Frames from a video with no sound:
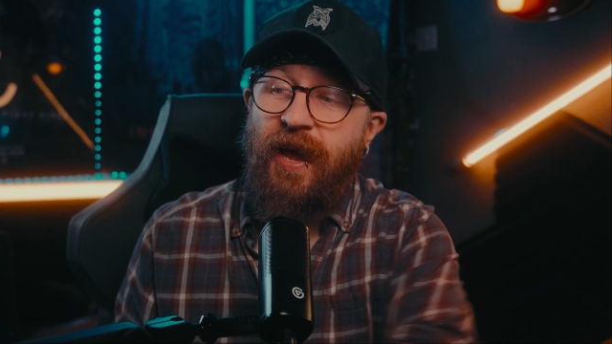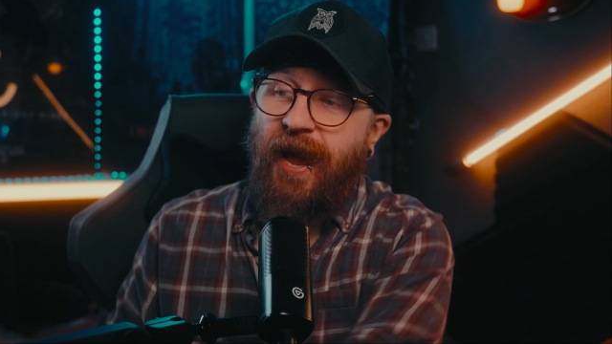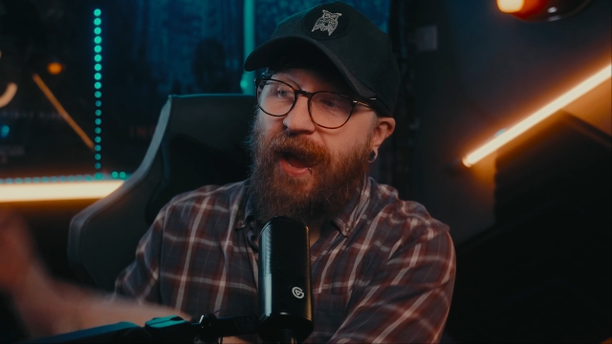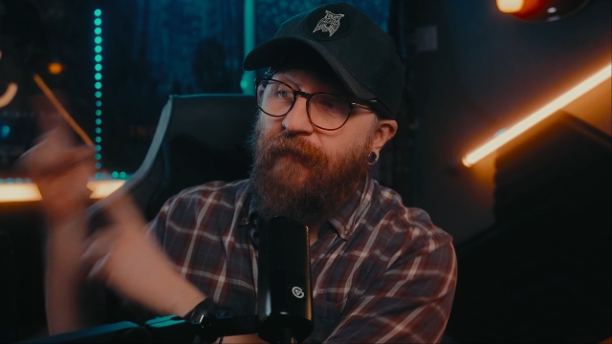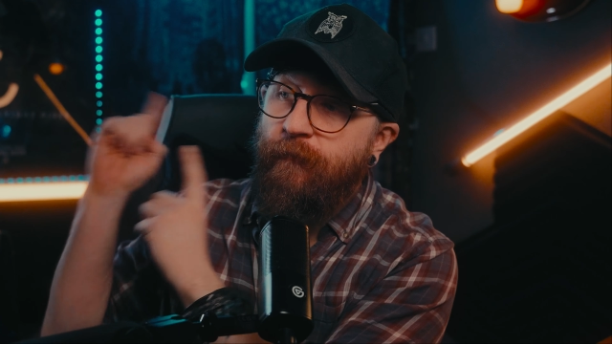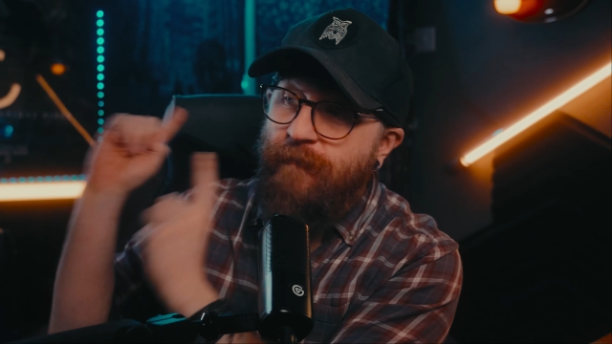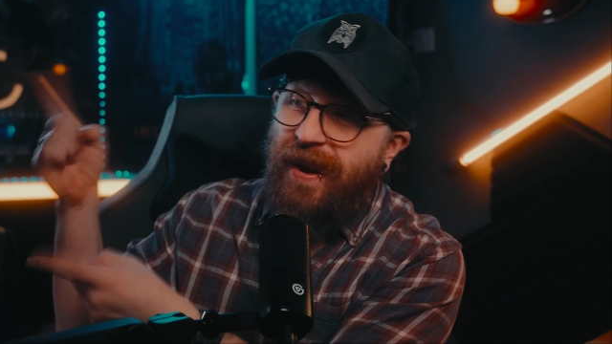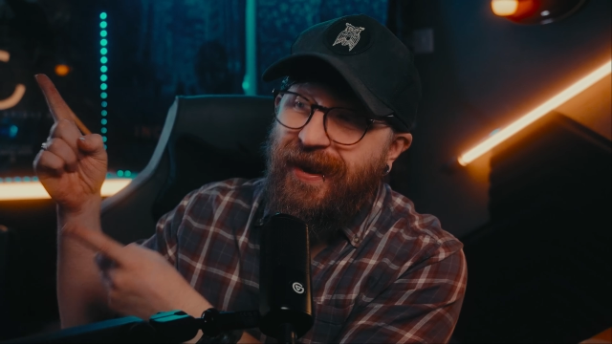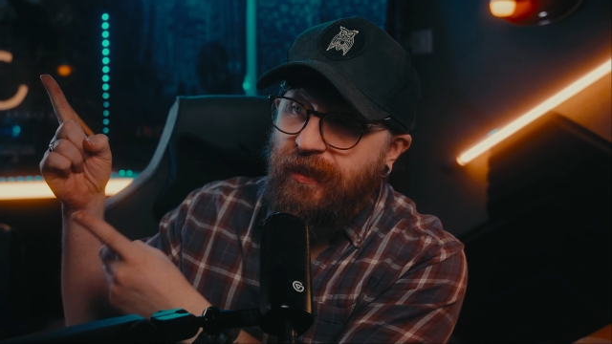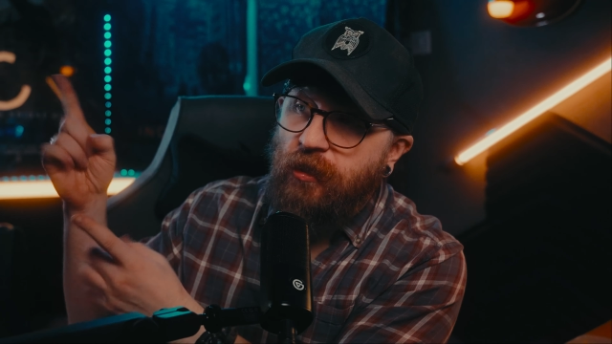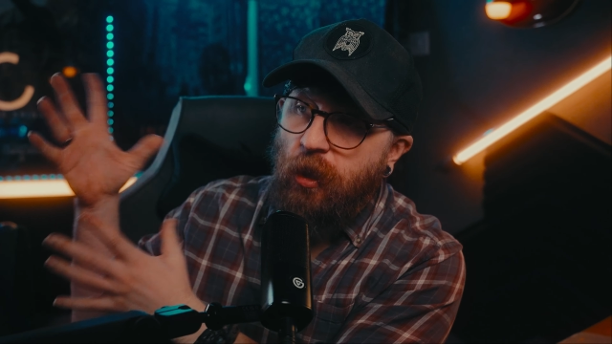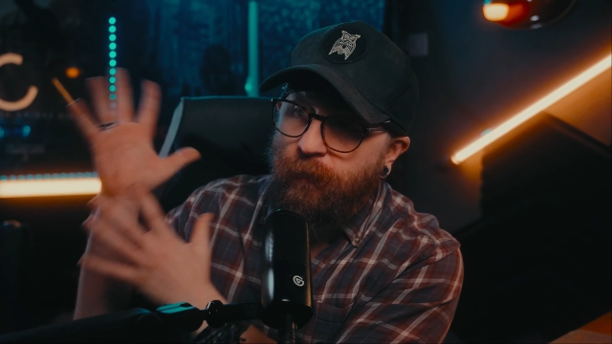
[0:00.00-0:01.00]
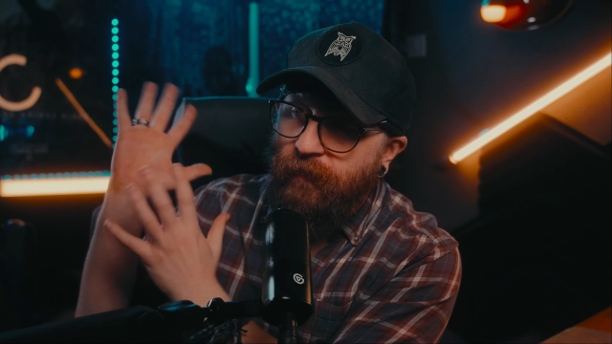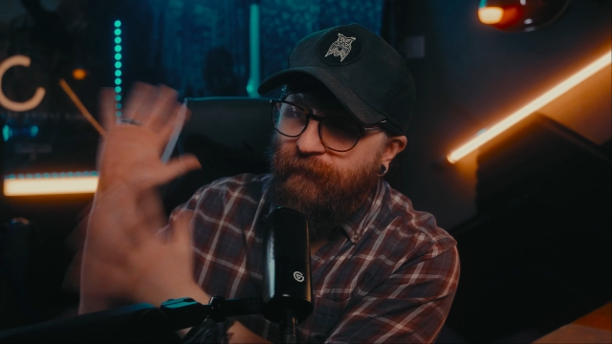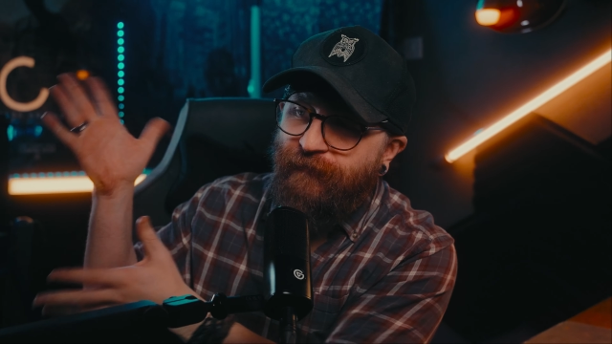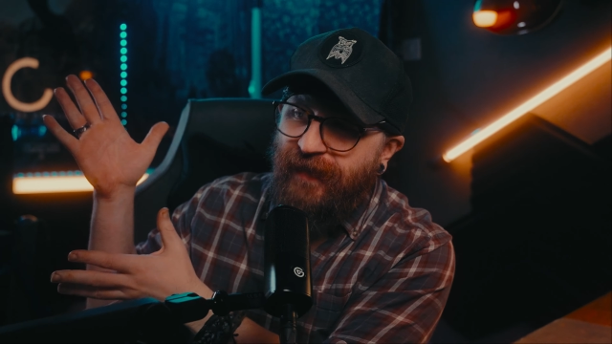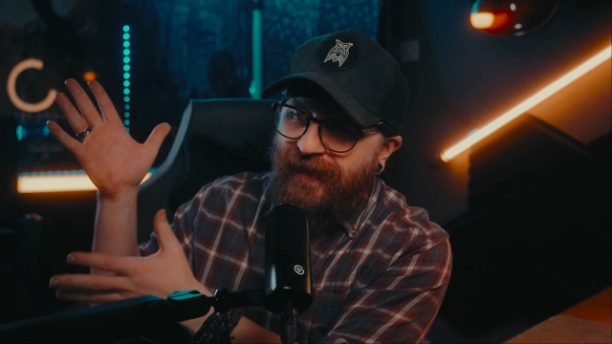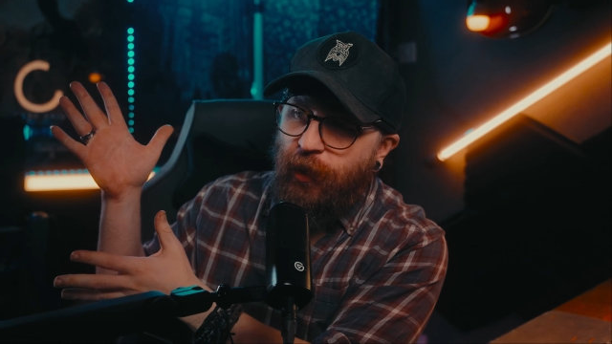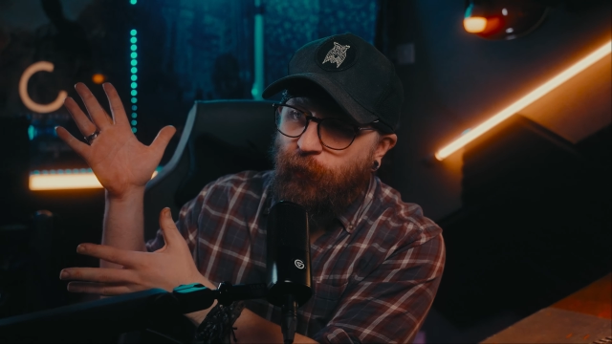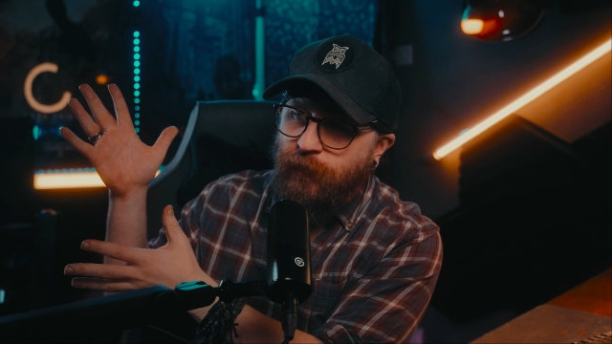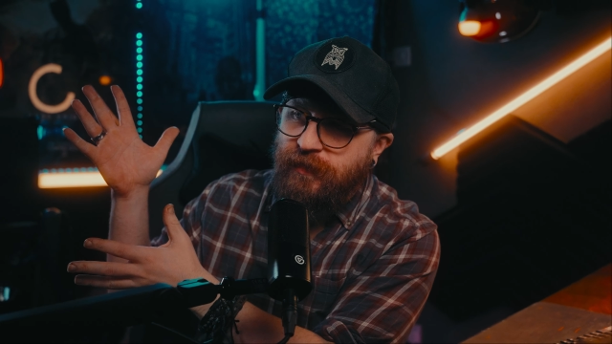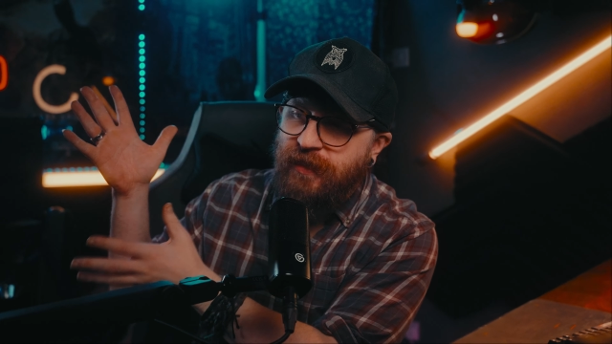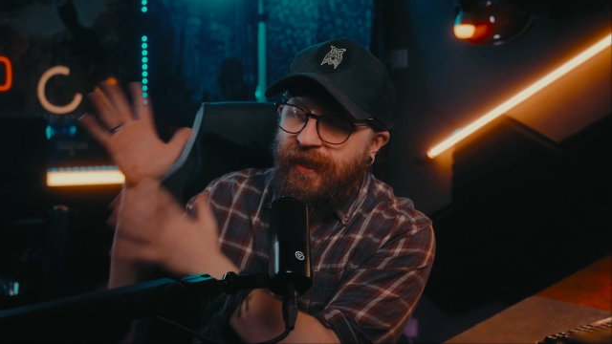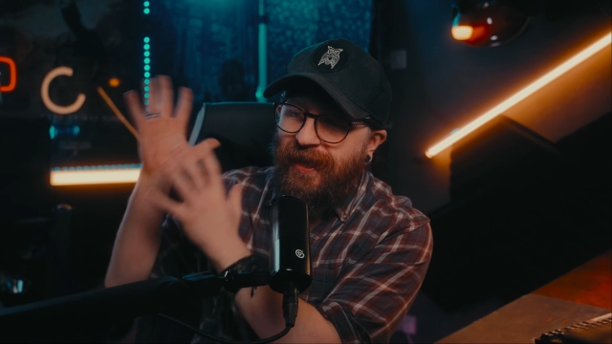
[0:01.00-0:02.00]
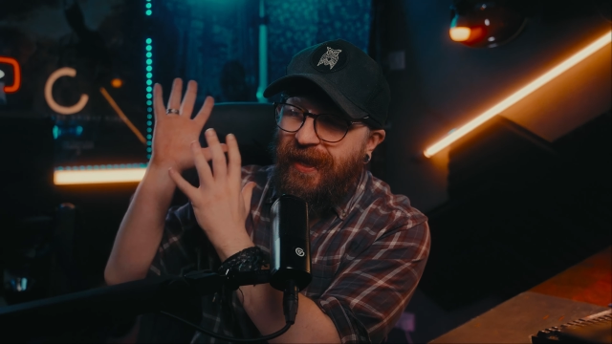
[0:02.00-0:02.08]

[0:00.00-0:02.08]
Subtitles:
I have made a couple of videos